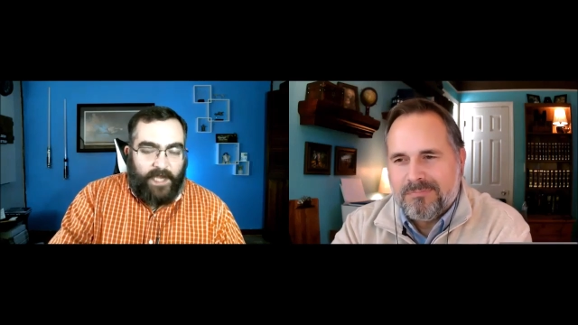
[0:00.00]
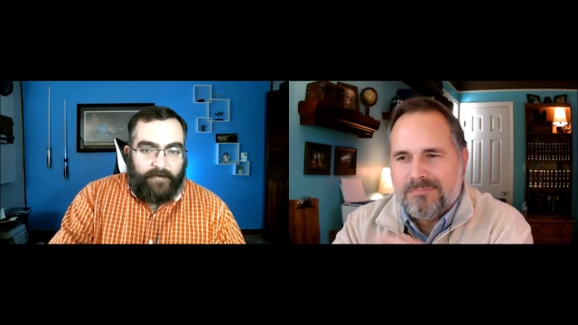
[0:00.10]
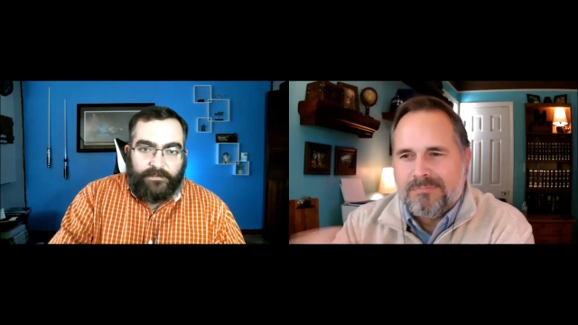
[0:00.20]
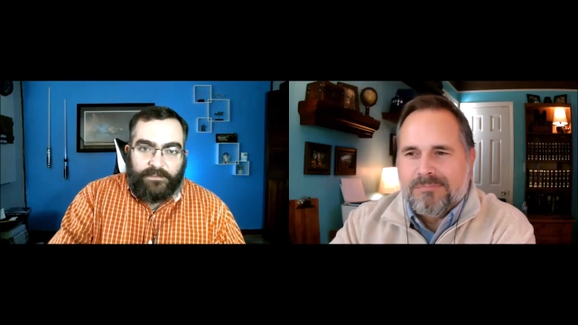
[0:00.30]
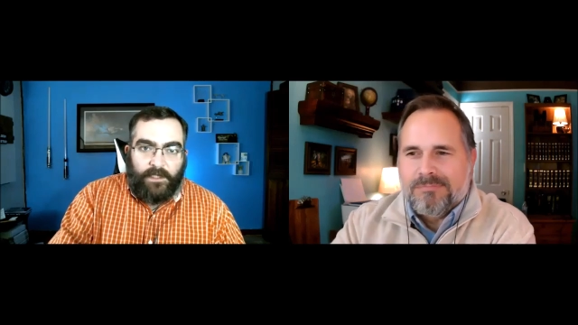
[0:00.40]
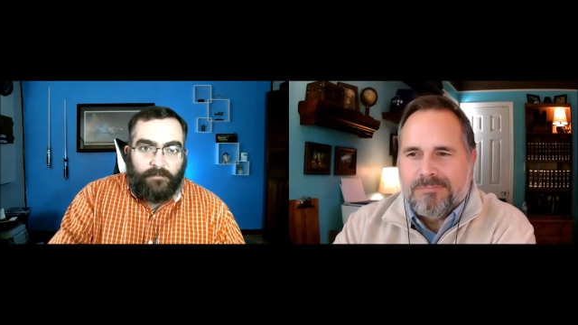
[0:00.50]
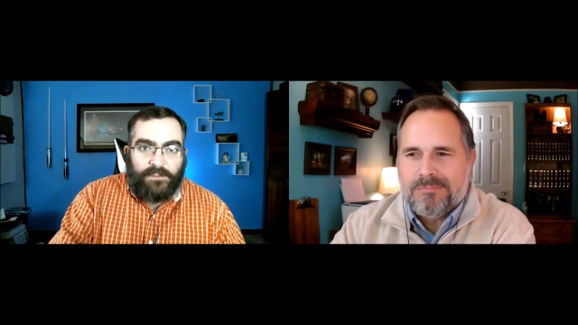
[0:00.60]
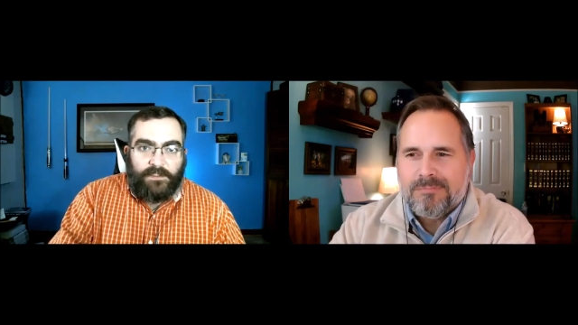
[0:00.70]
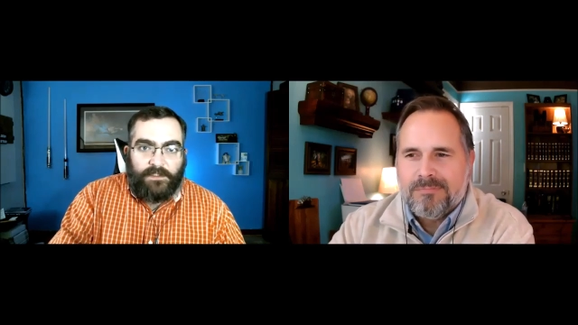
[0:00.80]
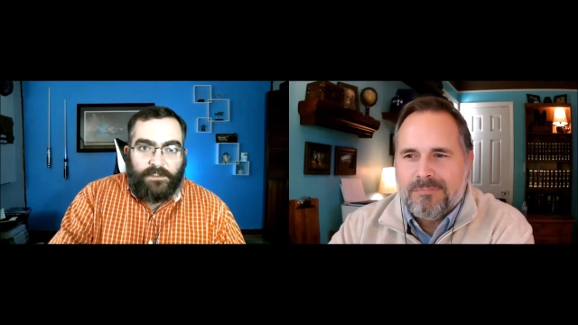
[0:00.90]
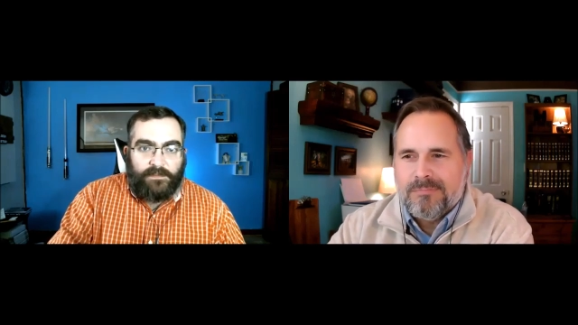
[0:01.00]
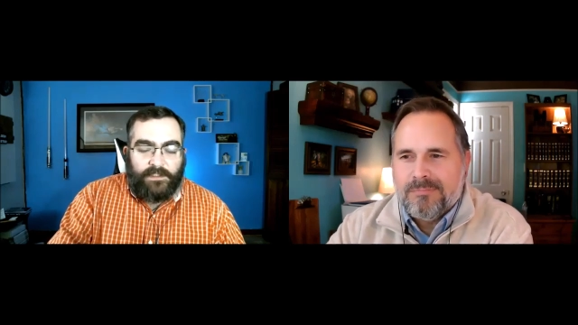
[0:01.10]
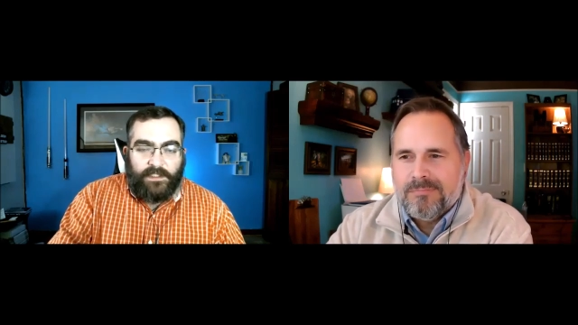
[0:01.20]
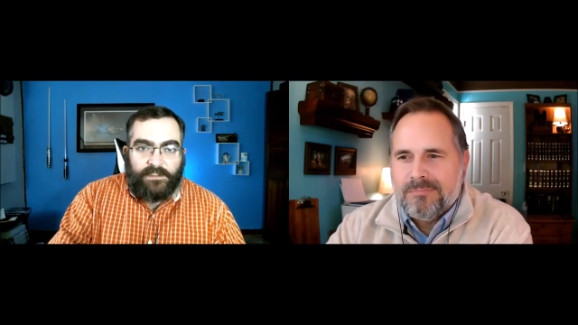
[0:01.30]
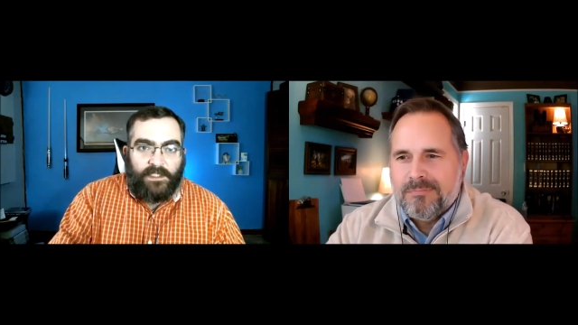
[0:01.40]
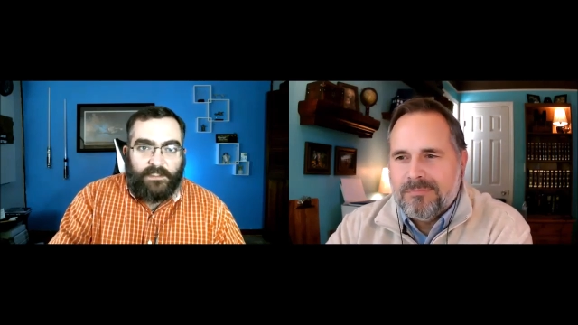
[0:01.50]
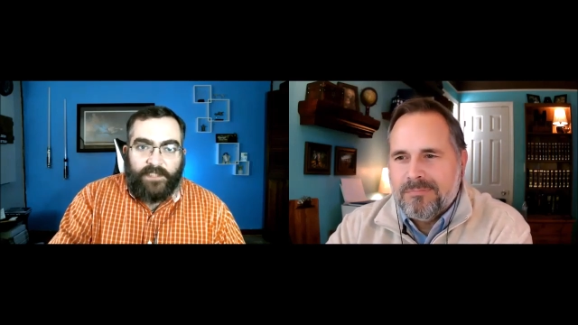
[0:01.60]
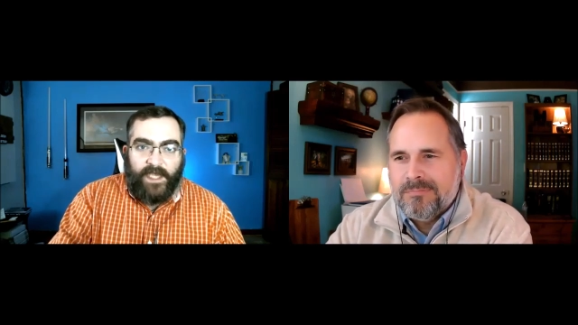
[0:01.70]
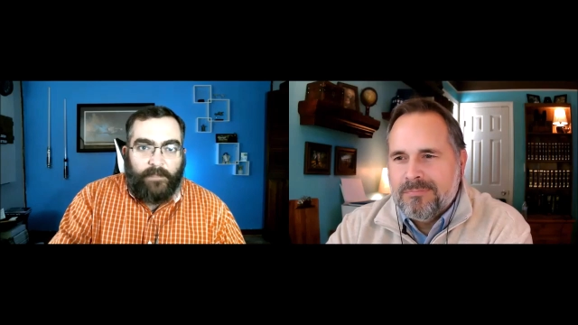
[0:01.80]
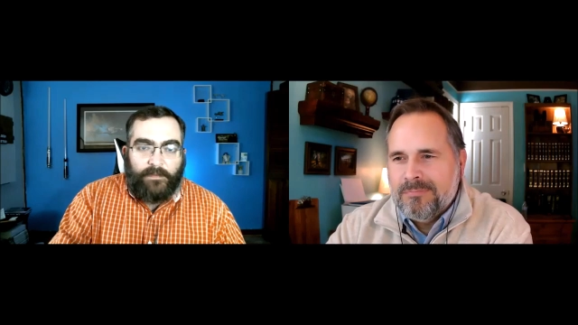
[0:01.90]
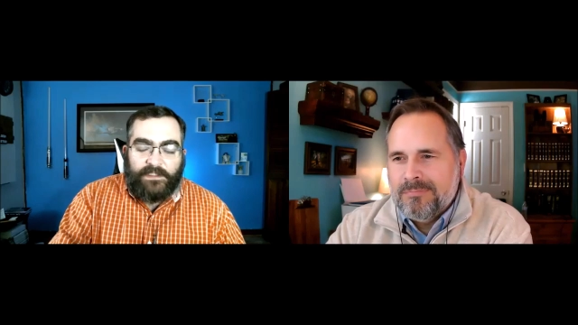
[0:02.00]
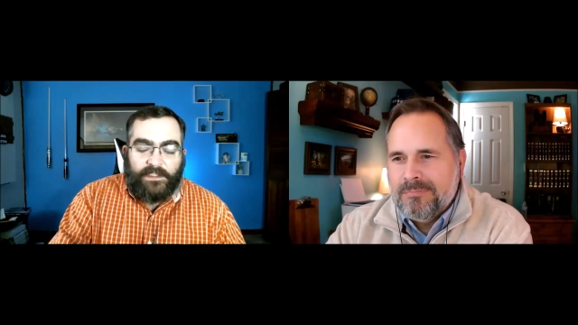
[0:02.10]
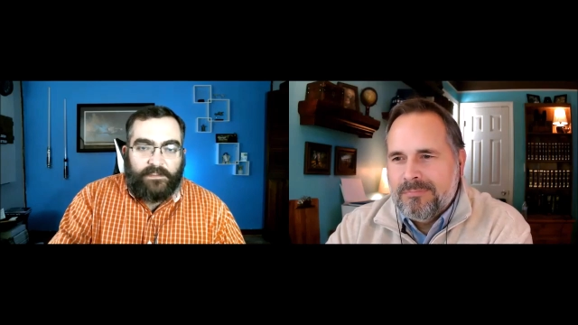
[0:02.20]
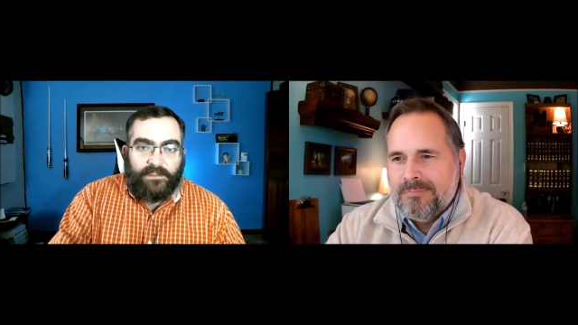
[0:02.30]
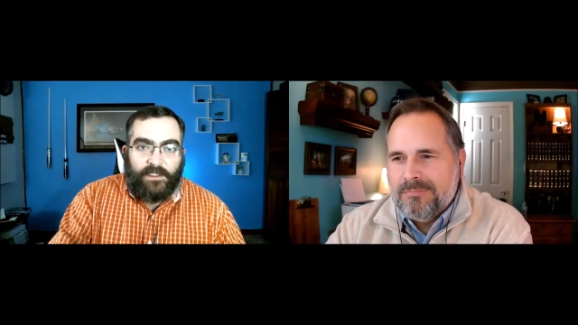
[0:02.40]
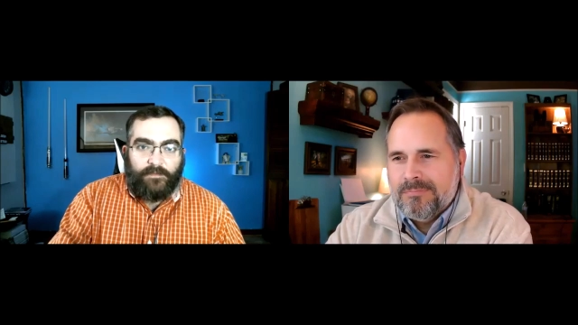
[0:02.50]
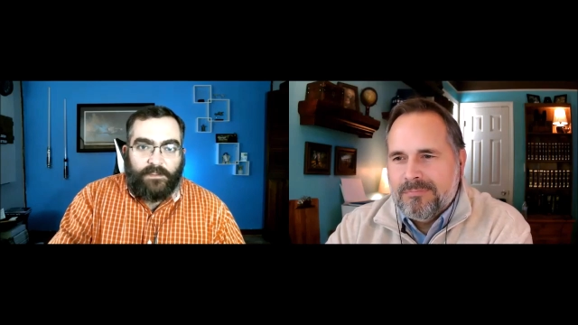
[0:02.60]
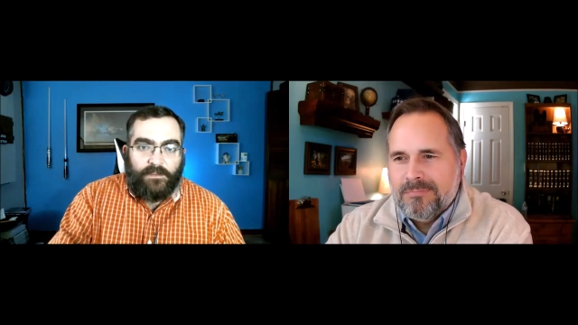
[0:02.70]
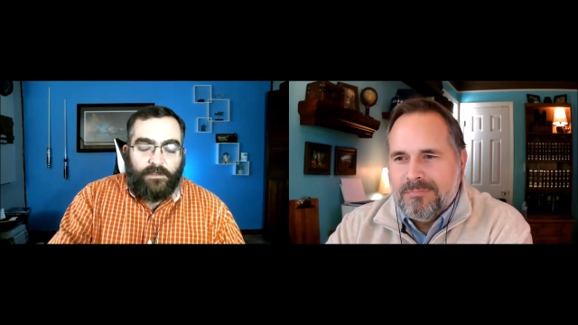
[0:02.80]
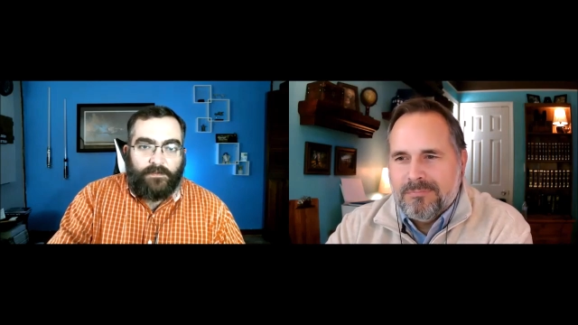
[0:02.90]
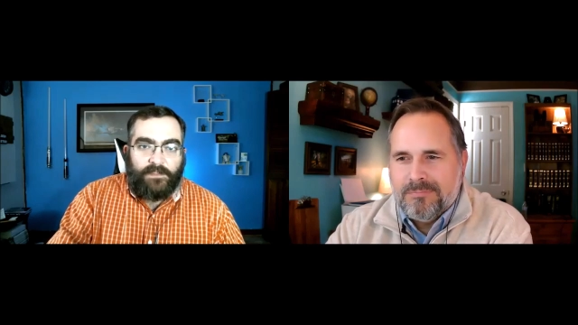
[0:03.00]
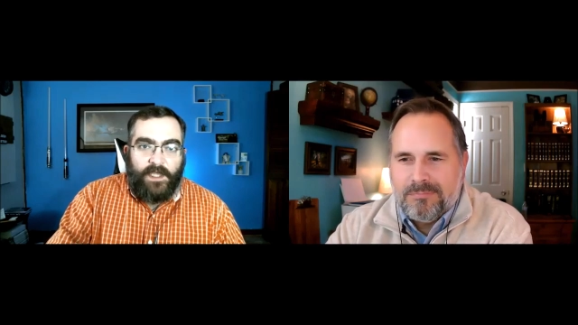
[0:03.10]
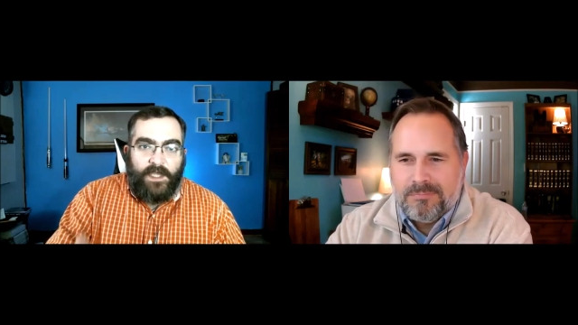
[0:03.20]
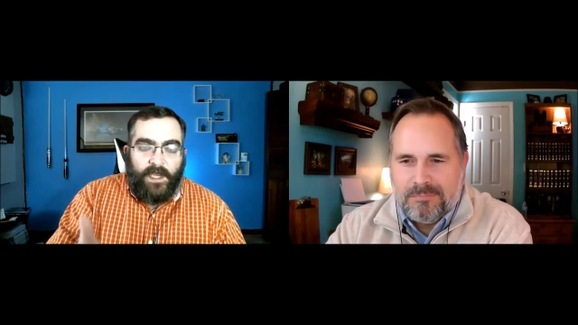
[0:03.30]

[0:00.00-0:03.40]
Speaker 1: Cyrus comes and goes. His son's Cambyses comes and goes,